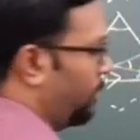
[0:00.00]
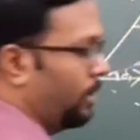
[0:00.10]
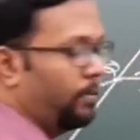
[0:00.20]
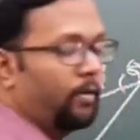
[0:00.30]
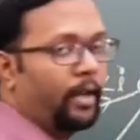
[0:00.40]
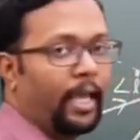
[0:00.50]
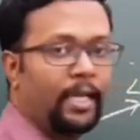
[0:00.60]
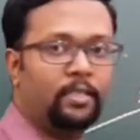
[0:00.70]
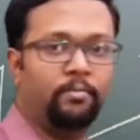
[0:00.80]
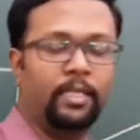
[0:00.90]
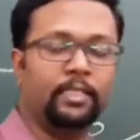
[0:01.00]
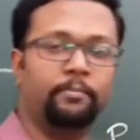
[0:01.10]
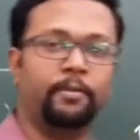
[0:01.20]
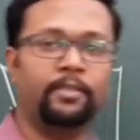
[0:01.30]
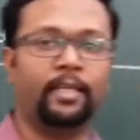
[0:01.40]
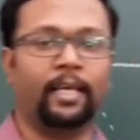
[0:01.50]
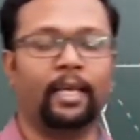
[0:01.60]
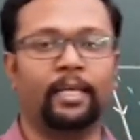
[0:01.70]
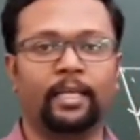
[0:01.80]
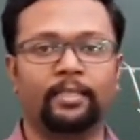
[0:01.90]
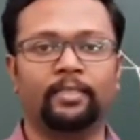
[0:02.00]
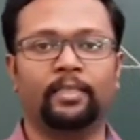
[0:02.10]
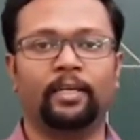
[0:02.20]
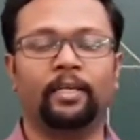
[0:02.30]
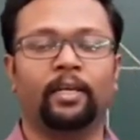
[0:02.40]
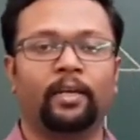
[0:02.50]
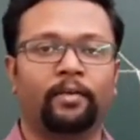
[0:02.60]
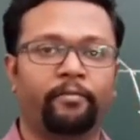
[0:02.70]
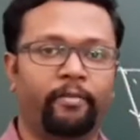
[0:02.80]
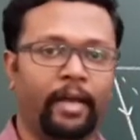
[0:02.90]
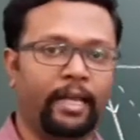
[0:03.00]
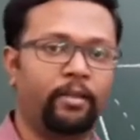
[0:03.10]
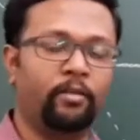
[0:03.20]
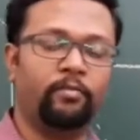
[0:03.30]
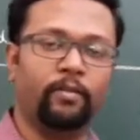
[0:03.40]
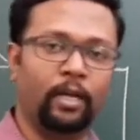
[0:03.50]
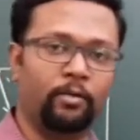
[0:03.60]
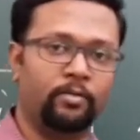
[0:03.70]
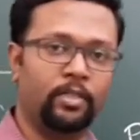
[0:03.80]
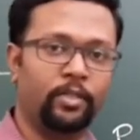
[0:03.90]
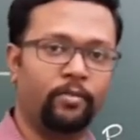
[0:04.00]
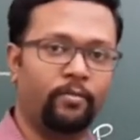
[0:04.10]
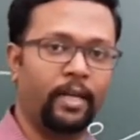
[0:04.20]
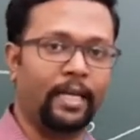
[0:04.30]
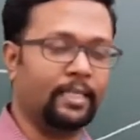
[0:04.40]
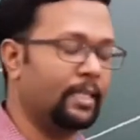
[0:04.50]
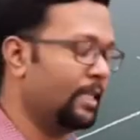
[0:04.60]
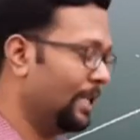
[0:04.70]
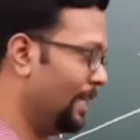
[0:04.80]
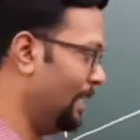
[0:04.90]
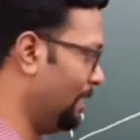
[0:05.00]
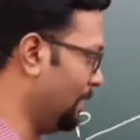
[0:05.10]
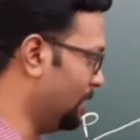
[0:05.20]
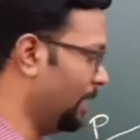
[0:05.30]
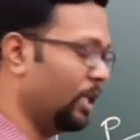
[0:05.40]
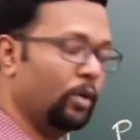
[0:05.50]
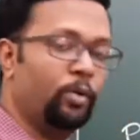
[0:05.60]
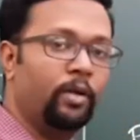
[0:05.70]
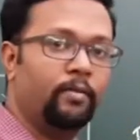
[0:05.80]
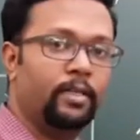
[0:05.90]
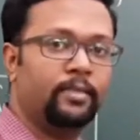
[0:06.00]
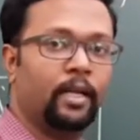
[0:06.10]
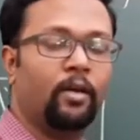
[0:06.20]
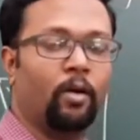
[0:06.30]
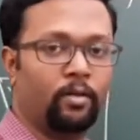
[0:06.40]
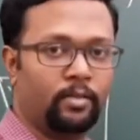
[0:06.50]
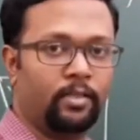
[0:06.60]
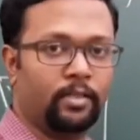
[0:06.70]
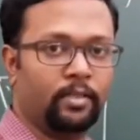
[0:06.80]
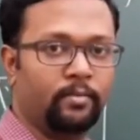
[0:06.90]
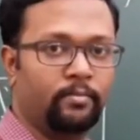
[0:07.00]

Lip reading: to the power 8 meter per second is the value of velocity of light. It is a universal constant.